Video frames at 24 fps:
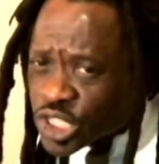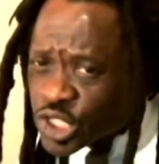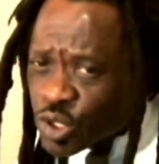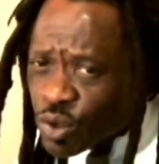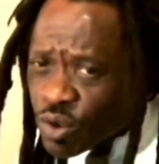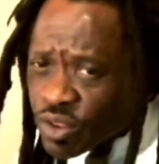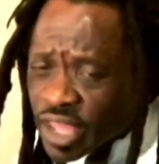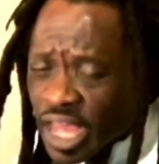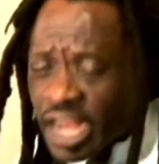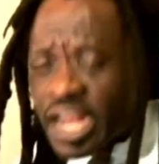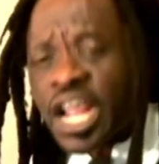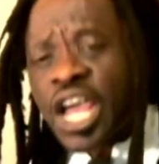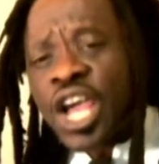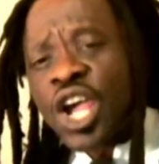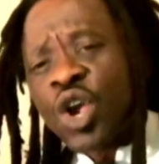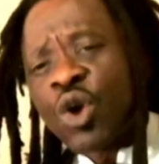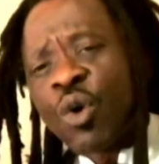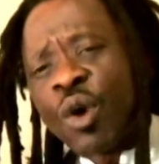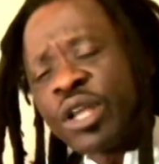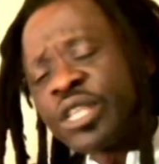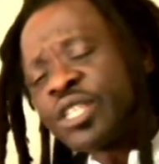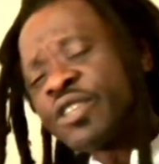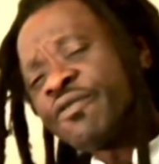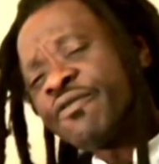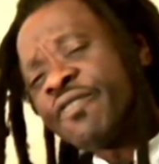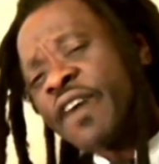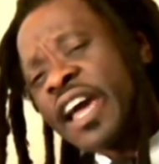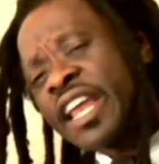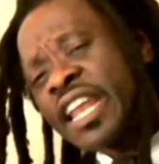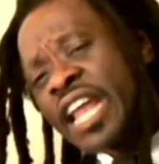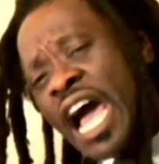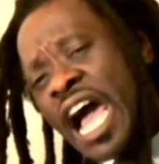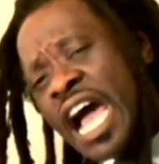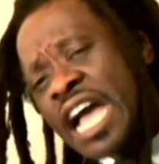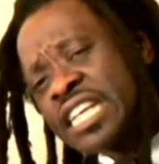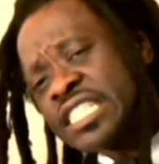do that. Going to fight
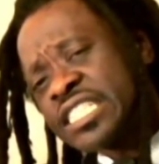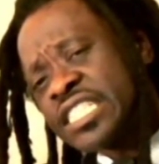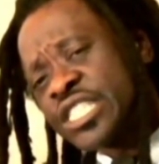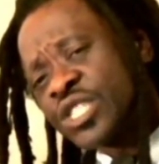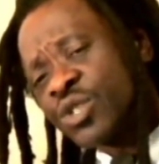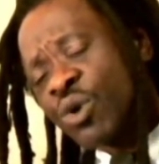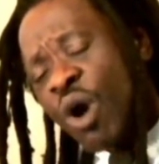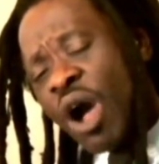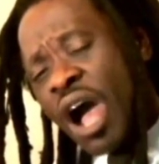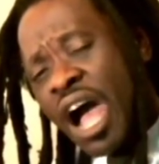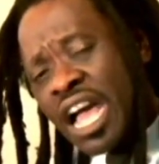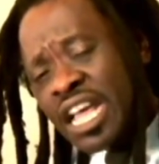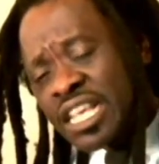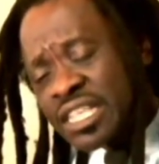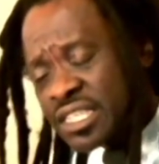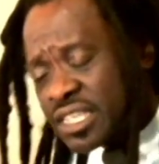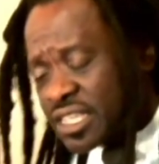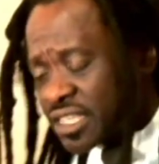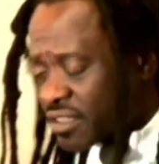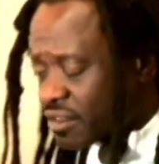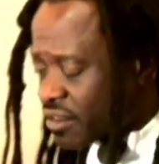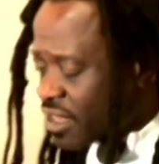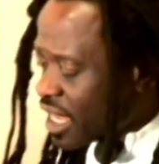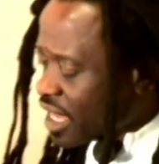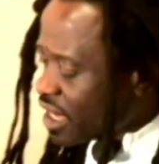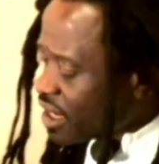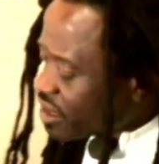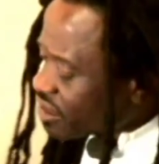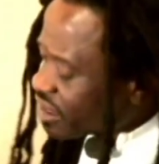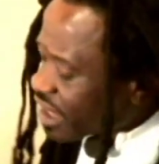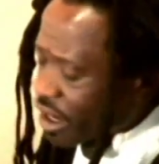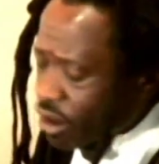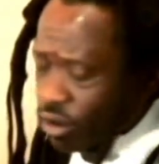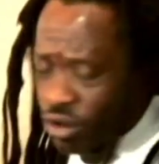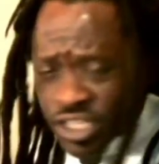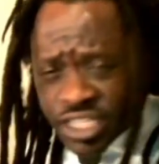ISIS or ISIS,
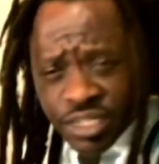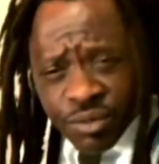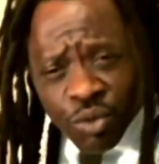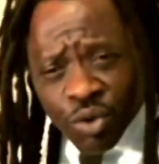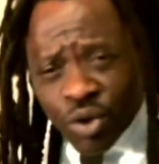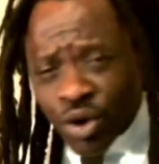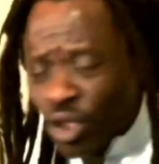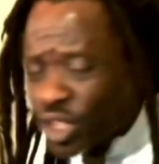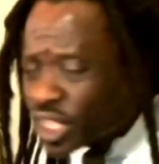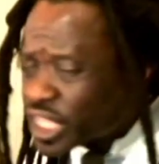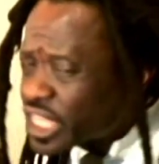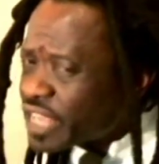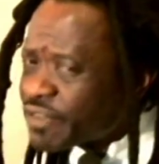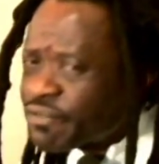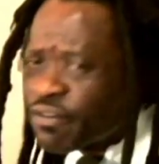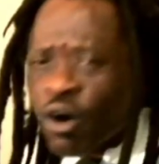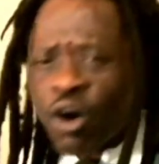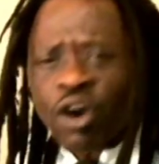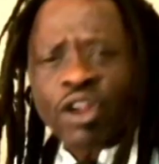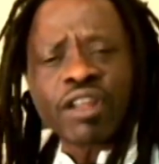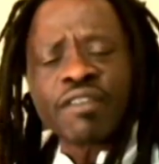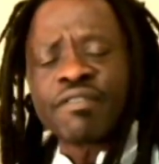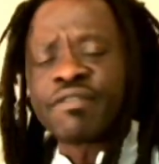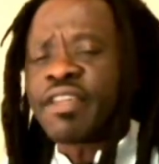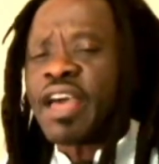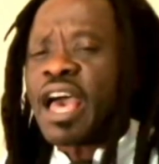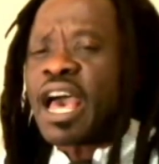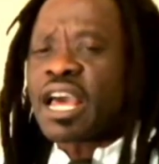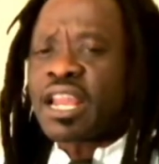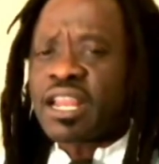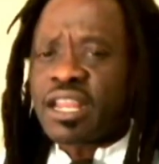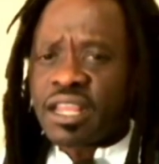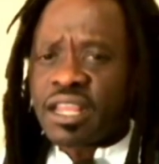terrorism will not give all of that.